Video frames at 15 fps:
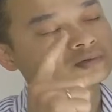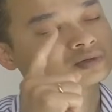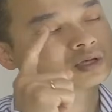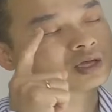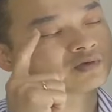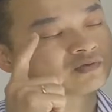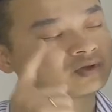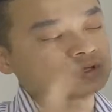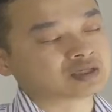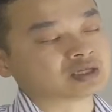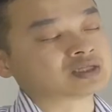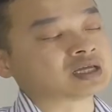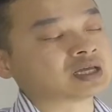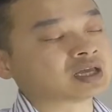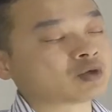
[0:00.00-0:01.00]
if you're
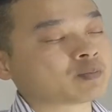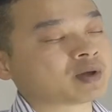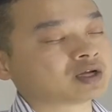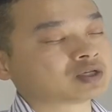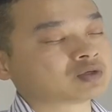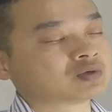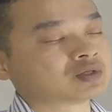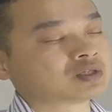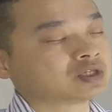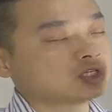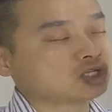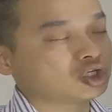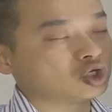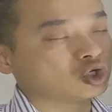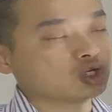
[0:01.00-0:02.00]
just acupuncturist,
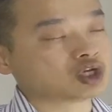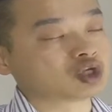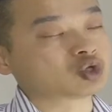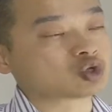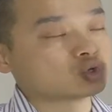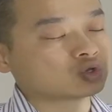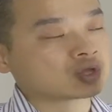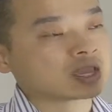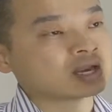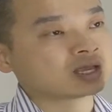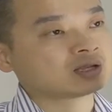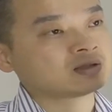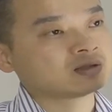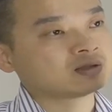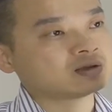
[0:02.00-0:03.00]
you need to get
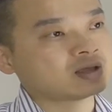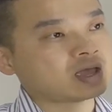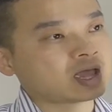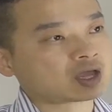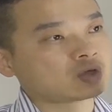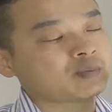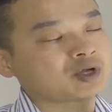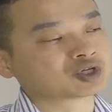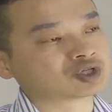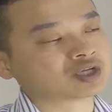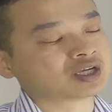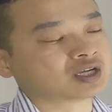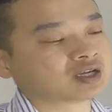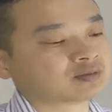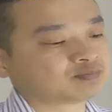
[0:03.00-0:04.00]
an acupuncture
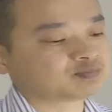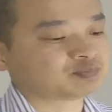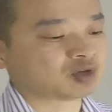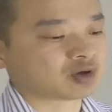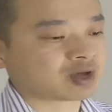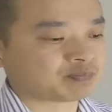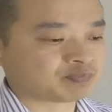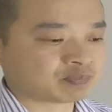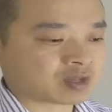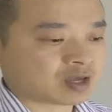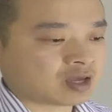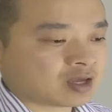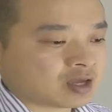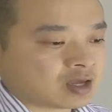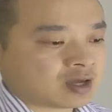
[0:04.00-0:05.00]
technique. Alright.
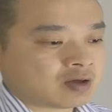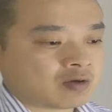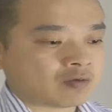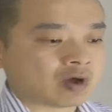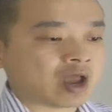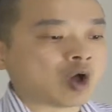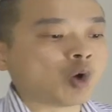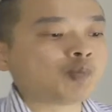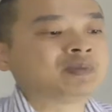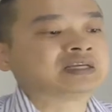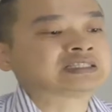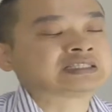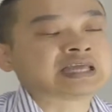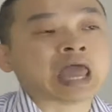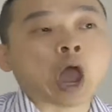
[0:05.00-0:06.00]
Well, I hope
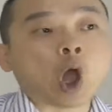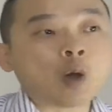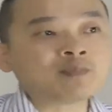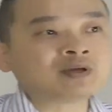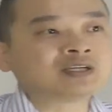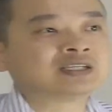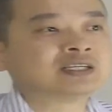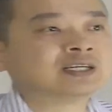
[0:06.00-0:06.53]
this helped.